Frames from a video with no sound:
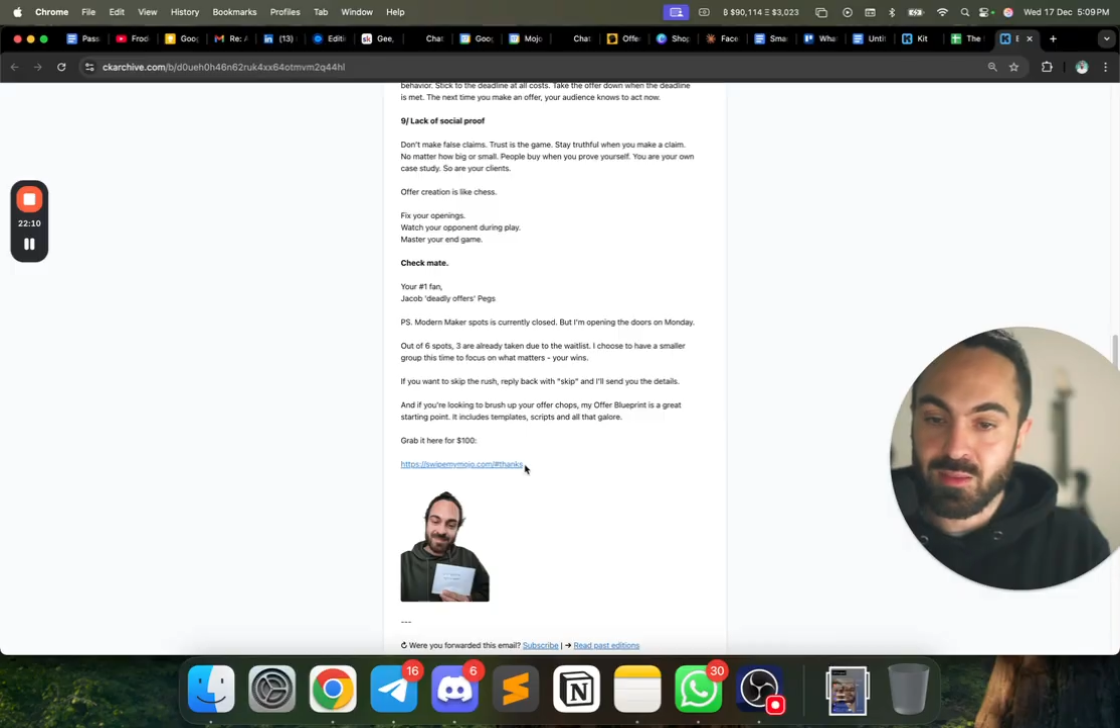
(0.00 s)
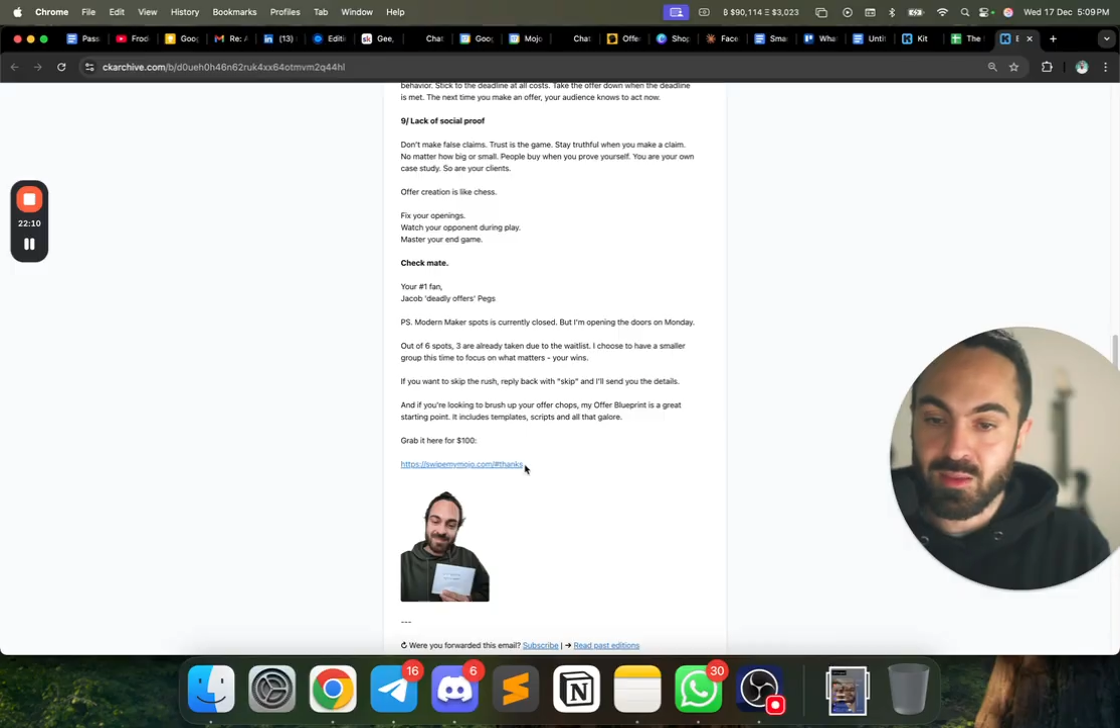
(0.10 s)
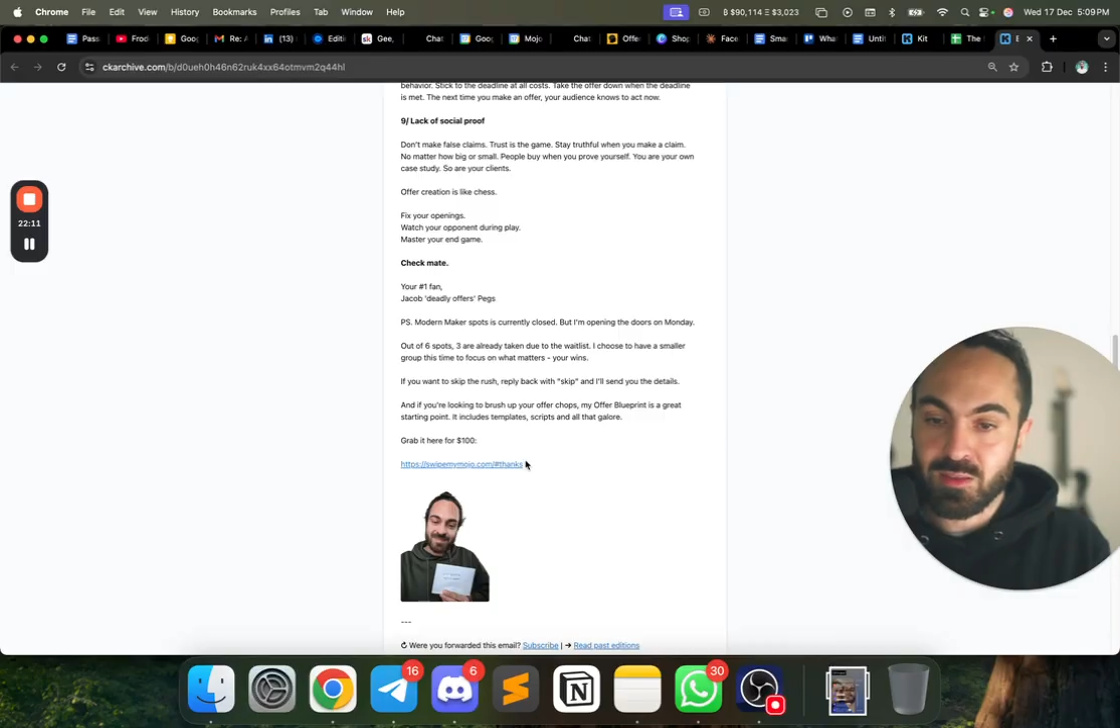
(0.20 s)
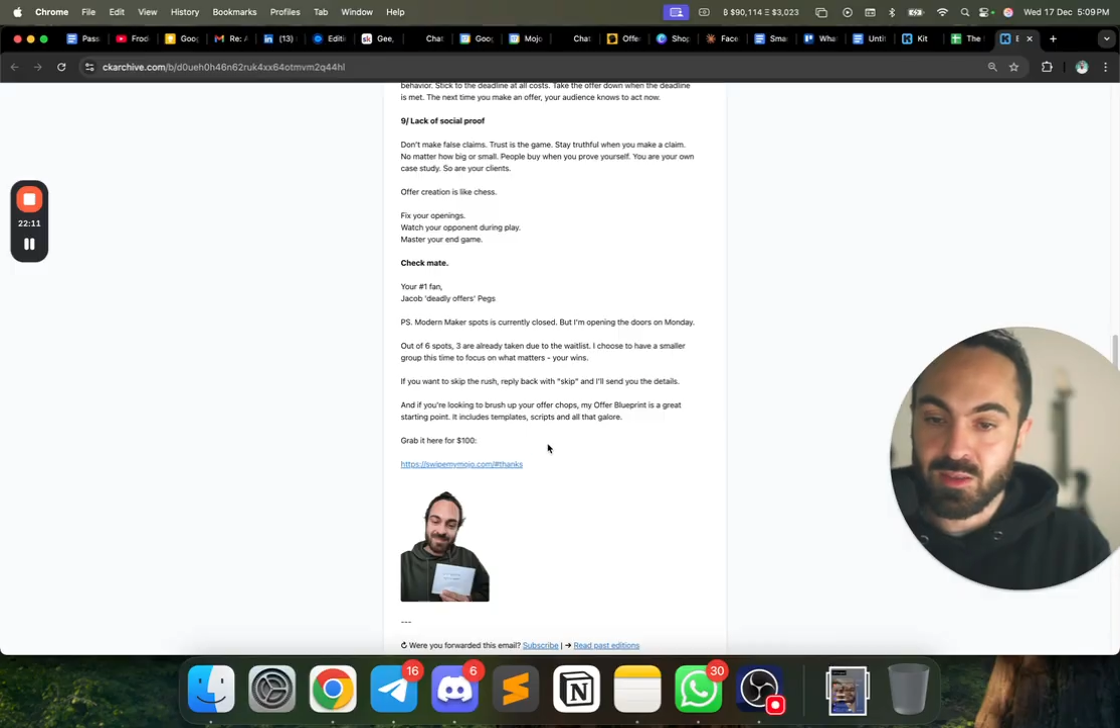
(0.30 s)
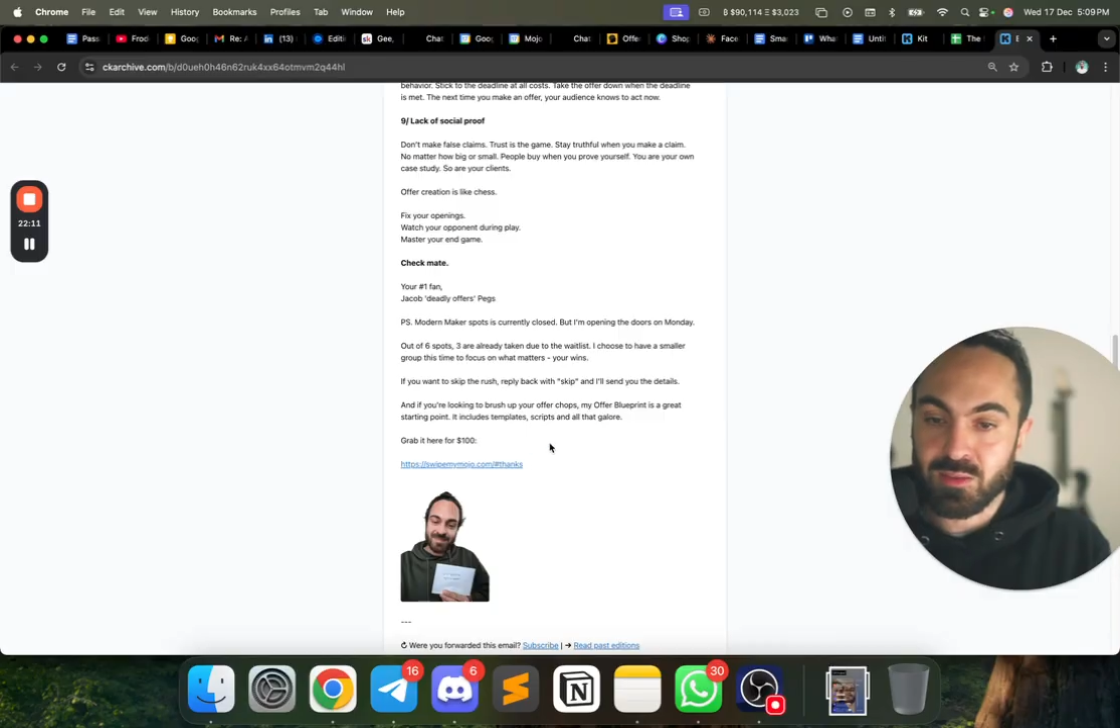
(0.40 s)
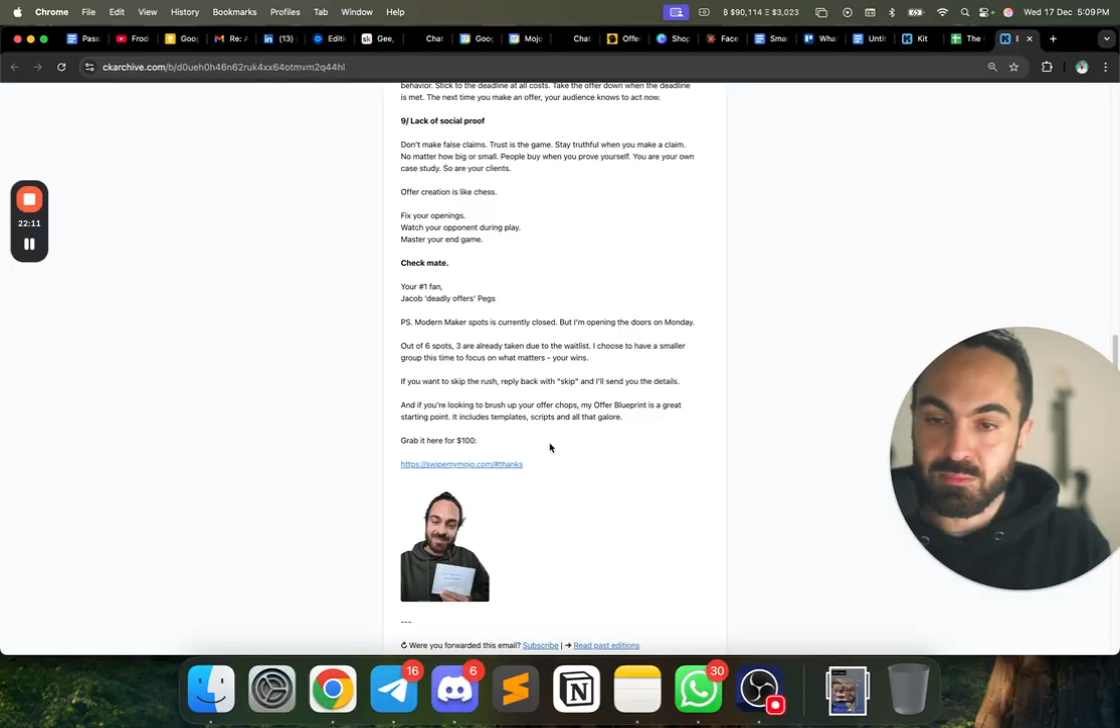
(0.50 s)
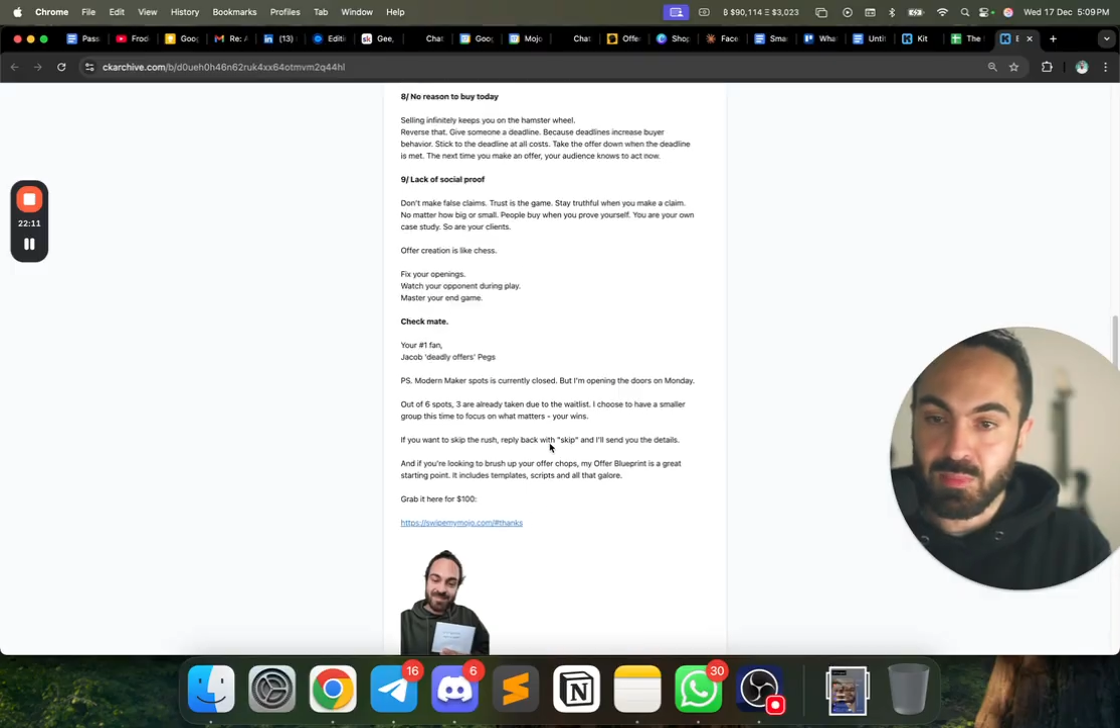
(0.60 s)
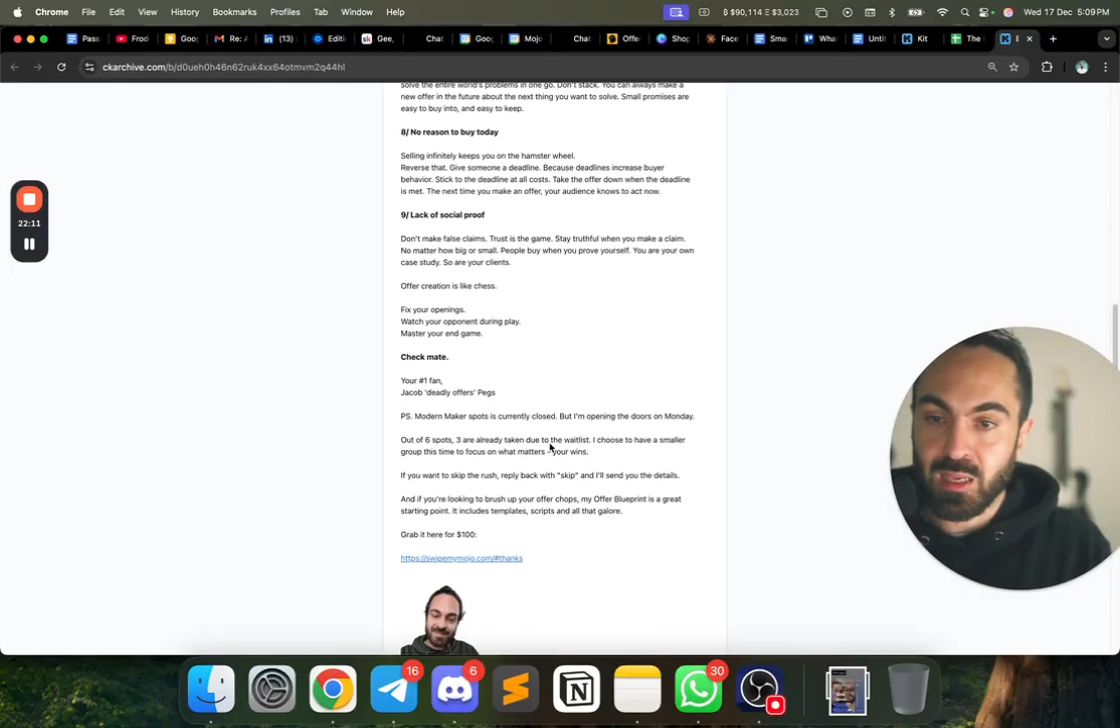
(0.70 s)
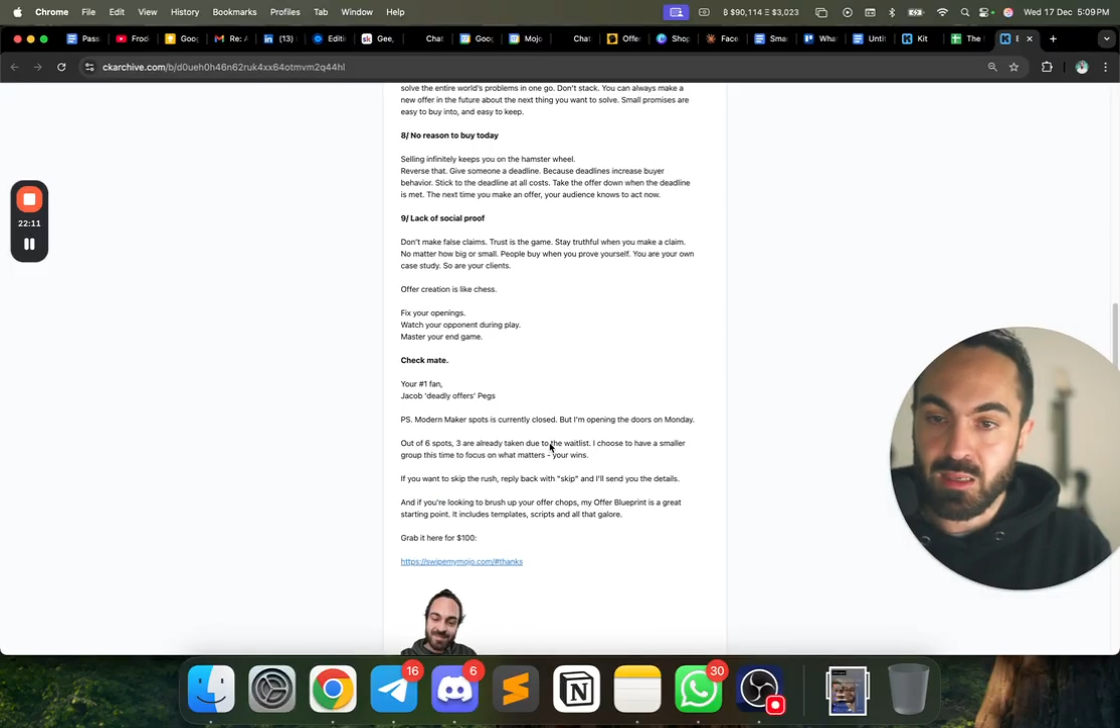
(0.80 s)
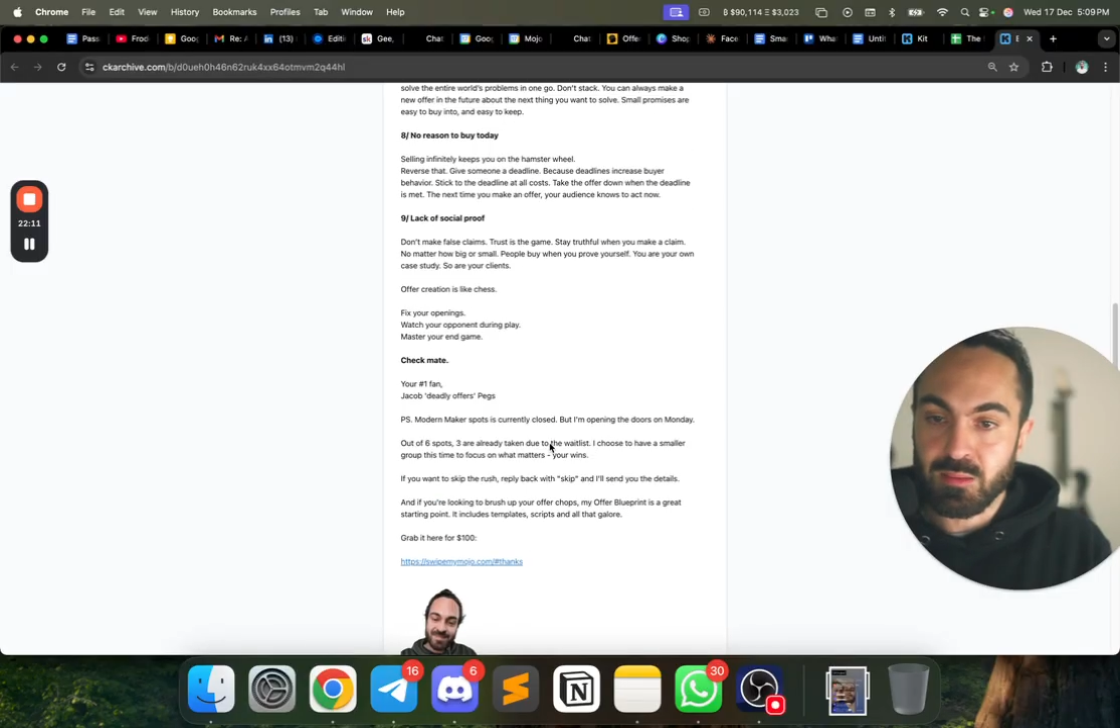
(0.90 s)
This is
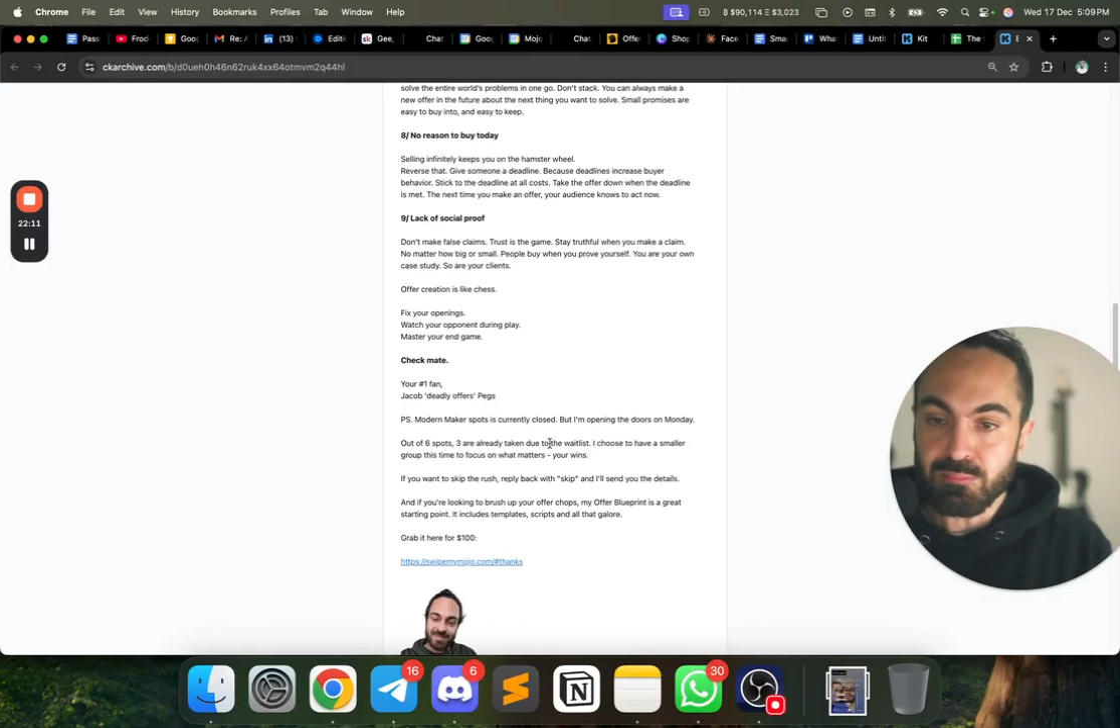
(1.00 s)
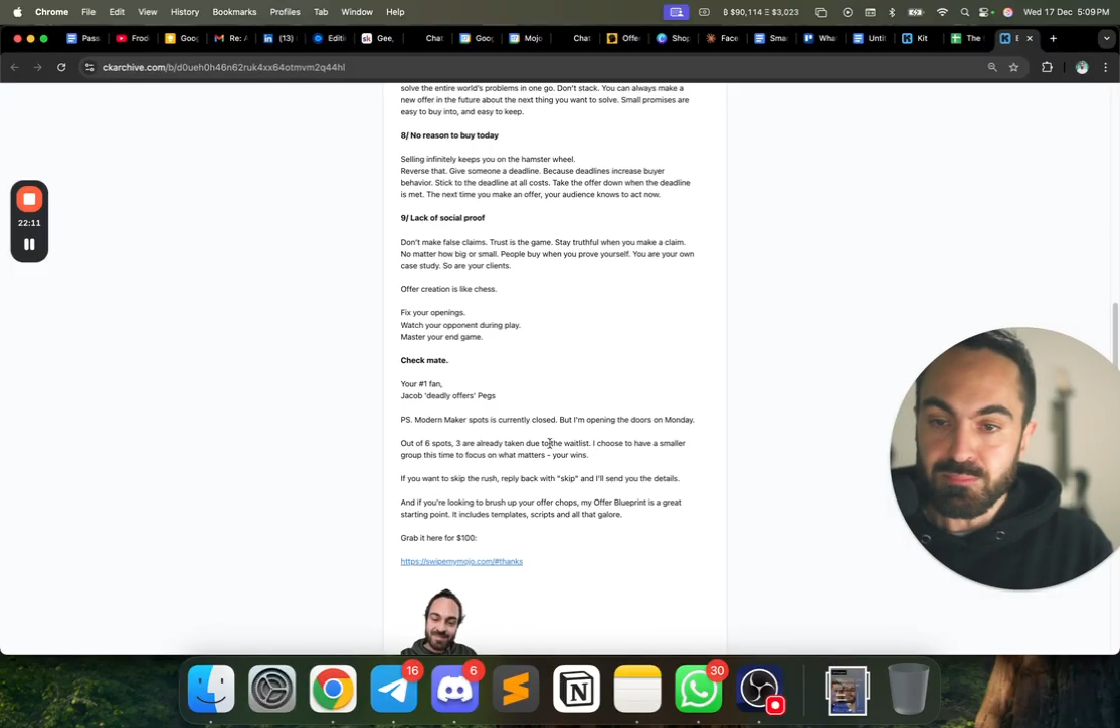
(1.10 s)
me